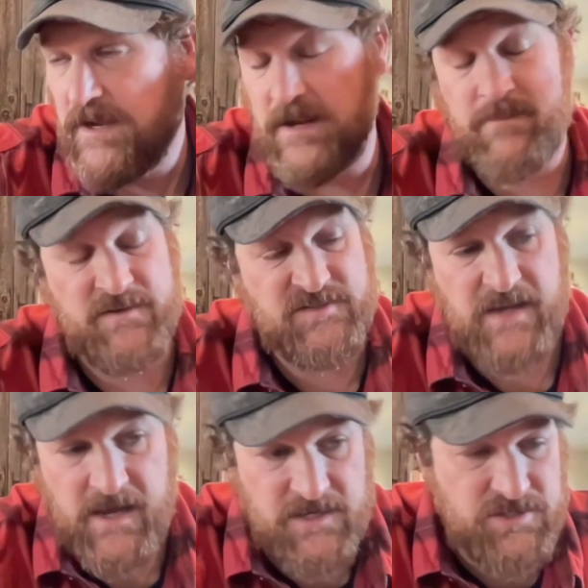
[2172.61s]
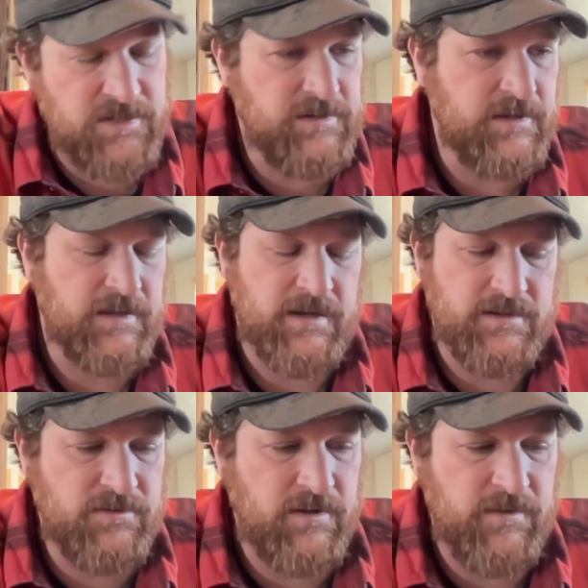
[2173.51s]
And I massage it and I got to
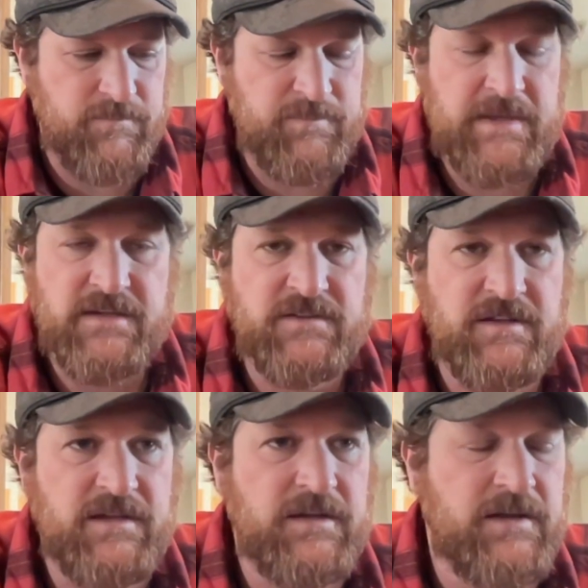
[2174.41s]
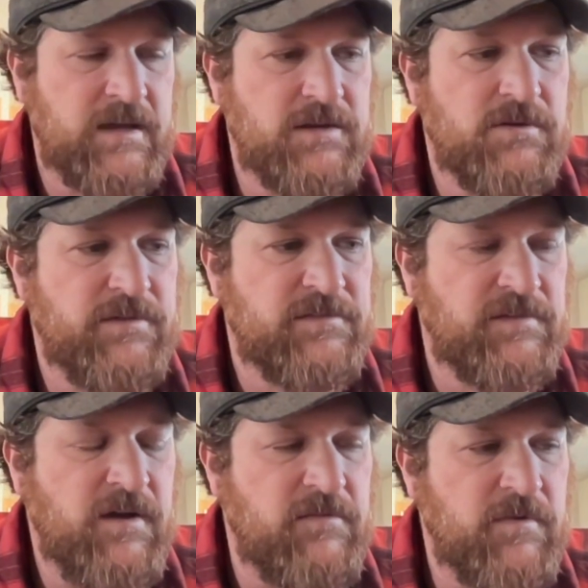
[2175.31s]
do all PT and I got to do all this
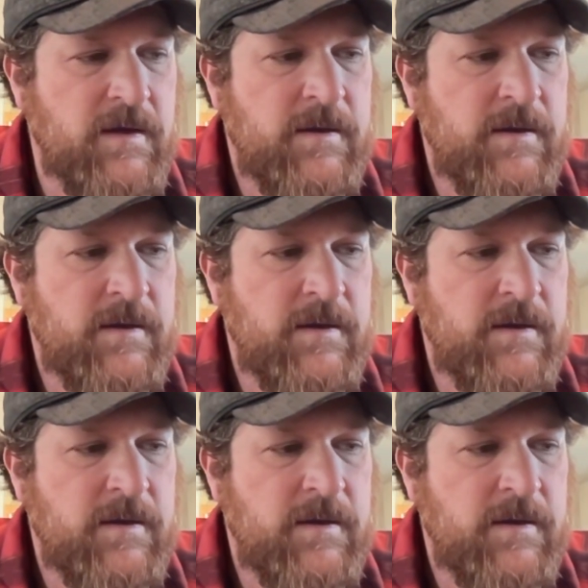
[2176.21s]
stuff.